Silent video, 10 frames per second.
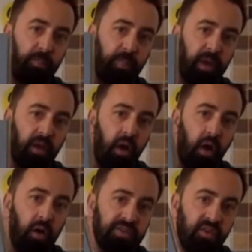but
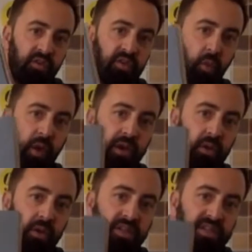also to where
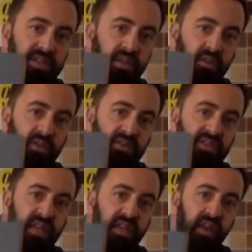you can still see